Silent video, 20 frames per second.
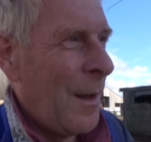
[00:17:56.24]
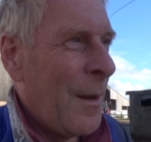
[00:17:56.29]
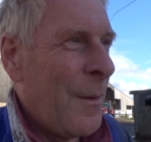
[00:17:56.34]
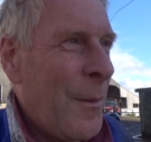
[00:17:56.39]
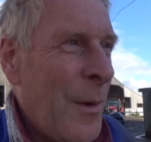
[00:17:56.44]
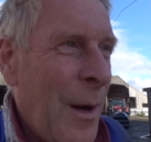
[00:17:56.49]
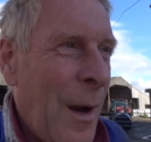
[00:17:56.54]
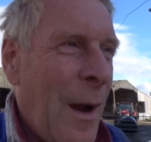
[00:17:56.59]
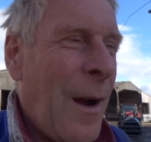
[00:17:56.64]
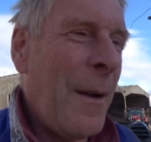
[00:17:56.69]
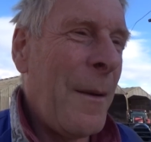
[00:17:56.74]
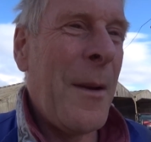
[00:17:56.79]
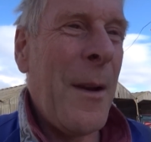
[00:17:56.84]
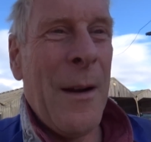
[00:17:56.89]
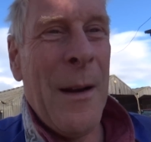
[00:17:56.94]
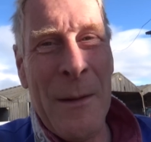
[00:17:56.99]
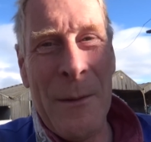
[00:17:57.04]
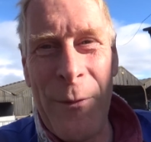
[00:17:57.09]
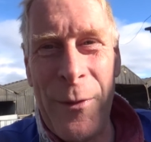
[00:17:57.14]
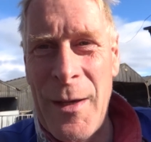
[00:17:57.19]
I'm
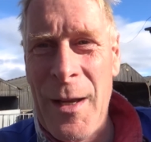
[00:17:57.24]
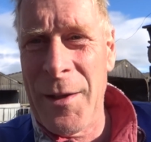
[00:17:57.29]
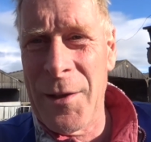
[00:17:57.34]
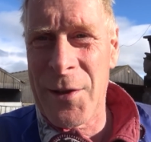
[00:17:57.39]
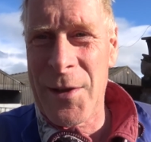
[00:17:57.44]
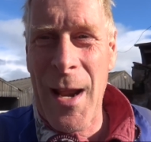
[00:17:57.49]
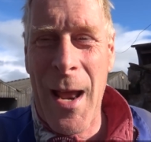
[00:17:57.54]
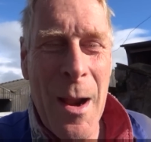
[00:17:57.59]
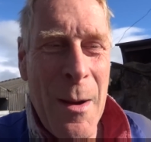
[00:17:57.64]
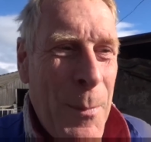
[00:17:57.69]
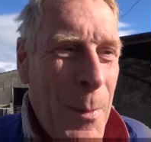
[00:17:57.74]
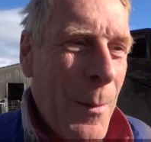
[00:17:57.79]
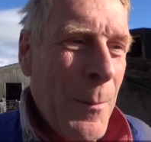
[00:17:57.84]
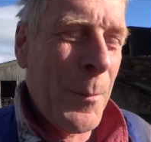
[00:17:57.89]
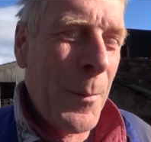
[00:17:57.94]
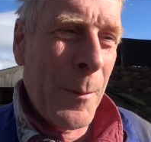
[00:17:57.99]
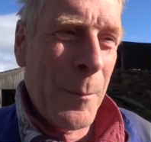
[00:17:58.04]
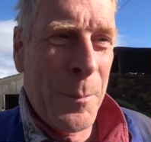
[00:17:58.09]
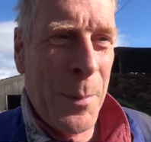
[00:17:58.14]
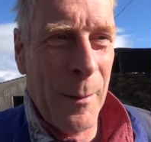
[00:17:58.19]
going in for lunch now,
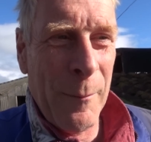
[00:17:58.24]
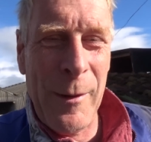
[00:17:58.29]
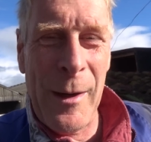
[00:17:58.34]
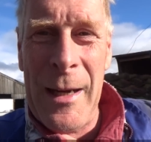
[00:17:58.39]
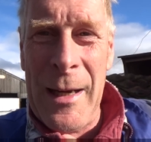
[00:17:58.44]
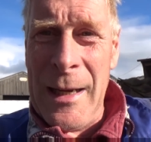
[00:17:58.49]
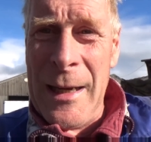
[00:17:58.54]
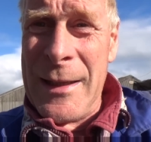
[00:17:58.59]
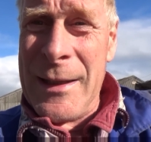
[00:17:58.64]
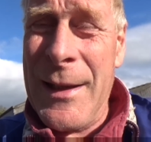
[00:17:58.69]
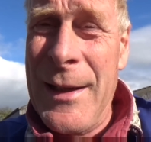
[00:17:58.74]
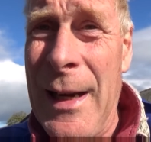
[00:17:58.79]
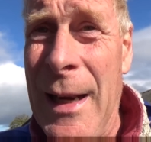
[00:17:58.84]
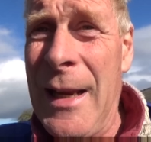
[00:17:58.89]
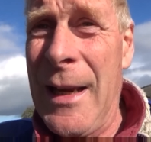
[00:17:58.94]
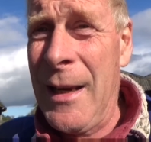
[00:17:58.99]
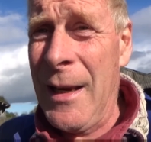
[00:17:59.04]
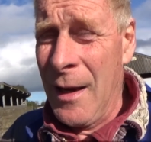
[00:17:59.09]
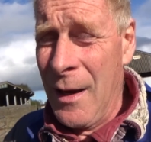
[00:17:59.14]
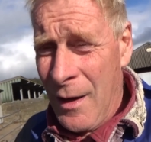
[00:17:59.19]
but
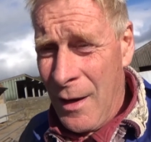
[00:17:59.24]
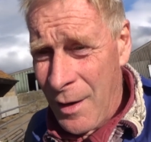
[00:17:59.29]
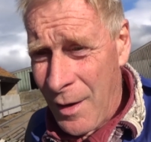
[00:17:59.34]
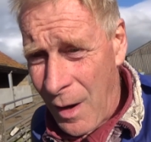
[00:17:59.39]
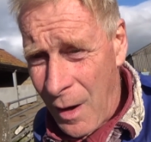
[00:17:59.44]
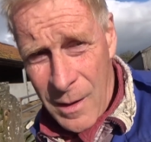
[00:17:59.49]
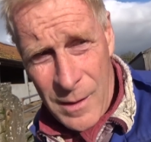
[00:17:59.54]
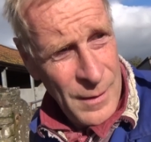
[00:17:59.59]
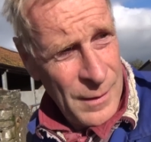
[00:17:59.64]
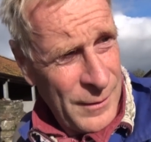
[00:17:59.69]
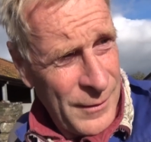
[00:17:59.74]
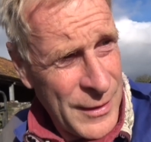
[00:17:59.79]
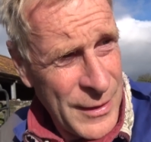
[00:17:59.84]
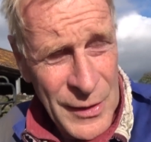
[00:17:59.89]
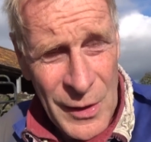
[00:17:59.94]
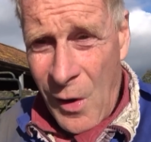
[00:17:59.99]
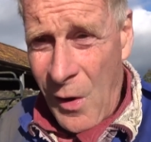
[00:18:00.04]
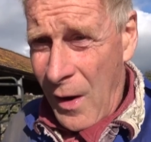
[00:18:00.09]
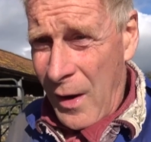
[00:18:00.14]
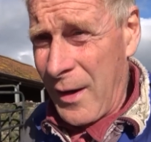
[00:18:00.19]
realistically,
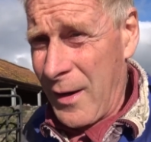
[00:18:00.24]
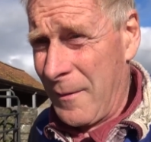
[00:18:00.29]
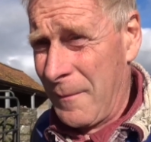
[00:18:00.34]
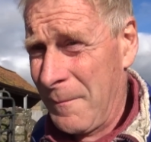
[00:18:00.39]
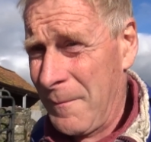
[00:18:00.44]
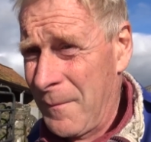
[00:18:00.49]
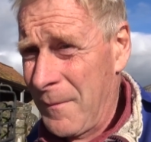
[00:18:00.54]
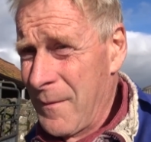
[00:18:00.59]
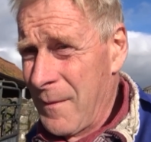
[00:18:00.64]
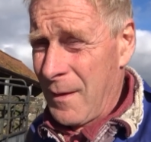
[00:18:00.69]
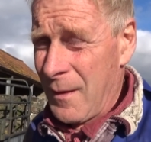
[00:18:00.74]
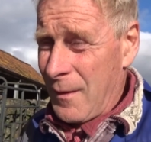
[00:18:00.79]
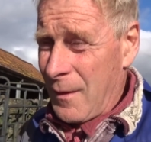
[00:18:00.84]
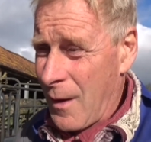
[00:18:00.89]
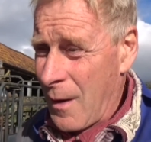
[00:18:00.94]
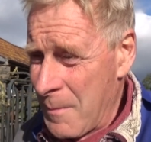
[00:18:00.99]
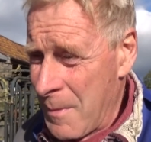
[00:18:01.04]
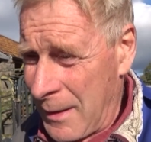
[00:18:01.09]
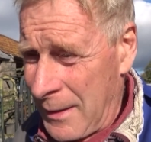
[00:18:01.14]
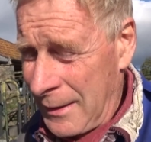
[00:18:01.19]
tonight
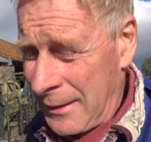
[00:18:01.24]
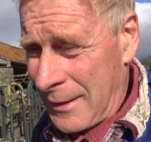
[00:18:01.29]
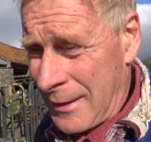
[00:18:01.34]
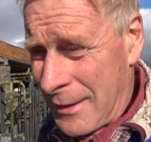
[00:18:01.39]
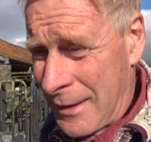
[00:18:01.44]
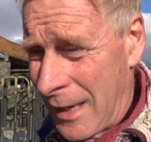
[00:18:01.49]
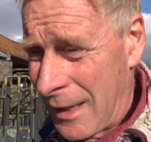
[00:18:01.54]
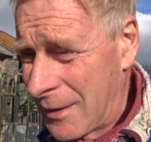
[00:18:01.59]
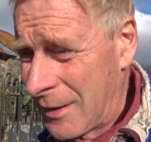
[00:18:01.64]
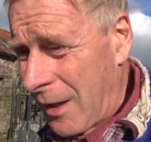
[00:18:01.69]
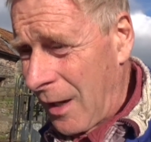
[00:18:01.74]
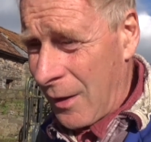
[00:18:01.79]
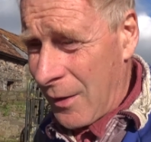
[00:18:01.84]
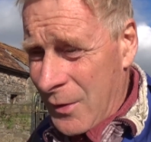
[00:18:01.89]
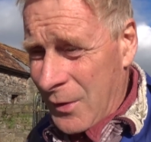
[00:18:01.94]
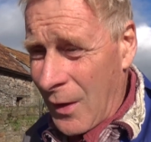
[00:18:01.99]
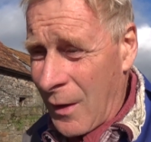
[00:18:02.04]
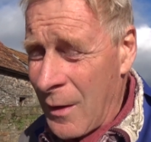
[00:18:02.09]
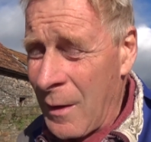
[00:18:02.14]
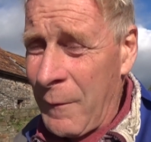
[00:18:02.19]
I'm heading to
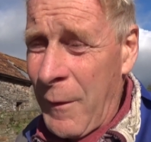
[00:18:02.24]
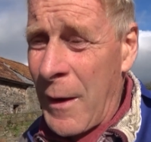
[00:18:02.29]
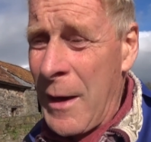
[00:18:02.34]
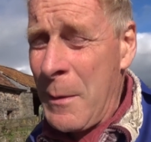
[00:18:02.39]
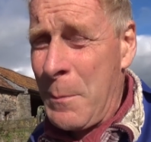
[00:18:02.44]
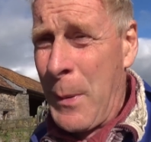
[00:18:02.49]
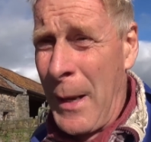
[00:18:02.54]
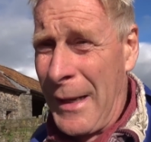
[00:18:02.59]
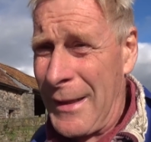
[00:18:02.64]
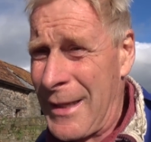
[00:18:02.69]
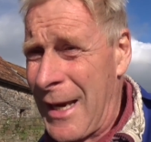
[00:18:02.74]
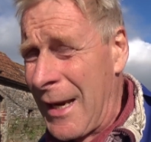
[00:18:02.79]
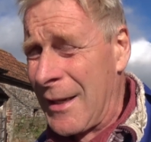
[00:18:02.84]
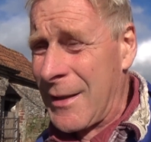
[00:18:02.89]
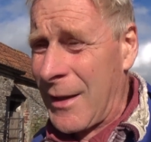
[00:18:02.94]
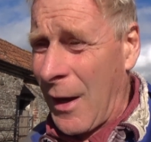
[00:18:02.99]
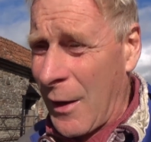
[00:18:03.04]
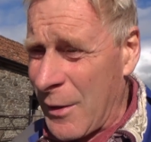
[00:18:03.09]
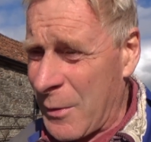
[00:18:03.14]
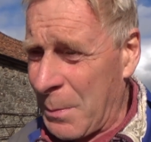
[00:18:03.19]
Tesco's, and I've only picked
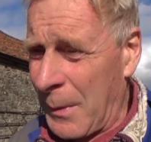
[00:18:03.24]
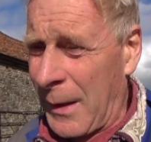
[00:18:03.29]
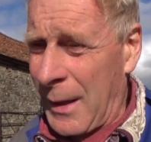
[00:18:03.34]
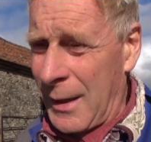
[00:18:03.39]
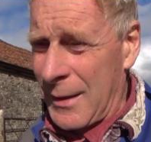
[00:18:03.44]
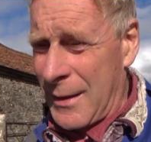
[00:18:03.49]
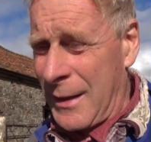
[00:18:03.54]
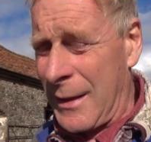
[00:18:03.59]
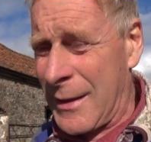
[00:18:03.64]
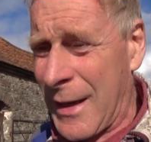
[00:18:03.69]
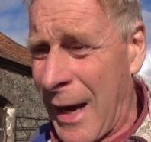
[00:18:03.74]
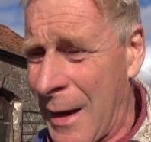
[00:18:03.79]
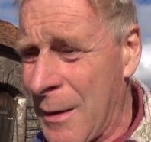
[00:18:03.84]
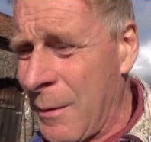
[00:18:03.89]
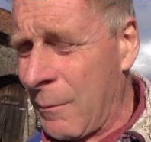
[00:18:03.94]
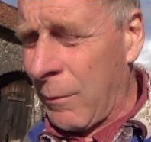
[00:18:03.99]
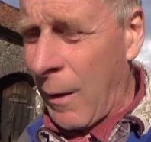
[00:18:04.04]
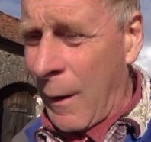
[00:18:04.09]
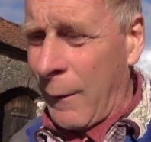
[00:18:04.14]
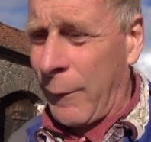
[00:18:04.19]
Tesco's because it's
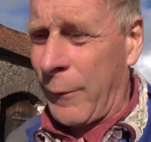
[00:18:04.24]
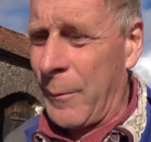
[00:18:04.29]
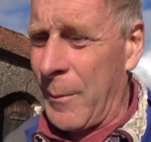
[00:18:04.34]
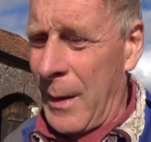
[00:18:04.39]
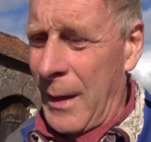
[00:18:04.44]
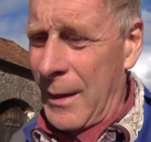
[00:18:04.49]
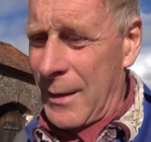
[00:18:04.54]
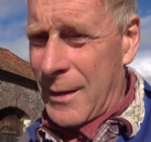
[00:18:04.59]
down the road from me.